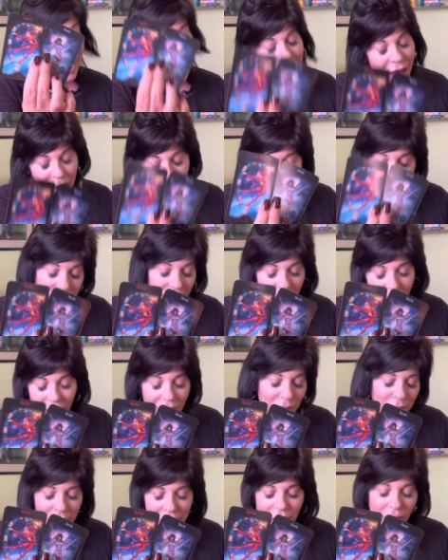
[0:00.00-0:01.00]
out of being caught
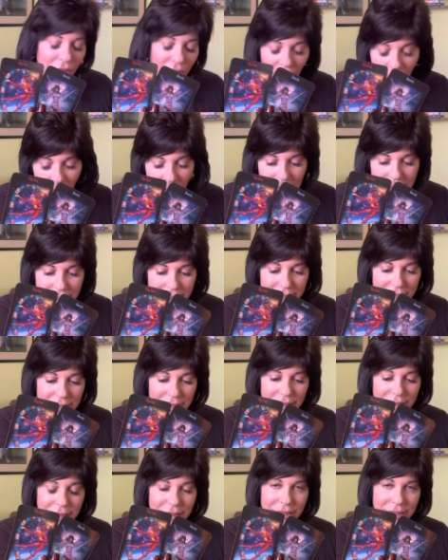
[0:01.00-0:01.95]
up in their thoughts.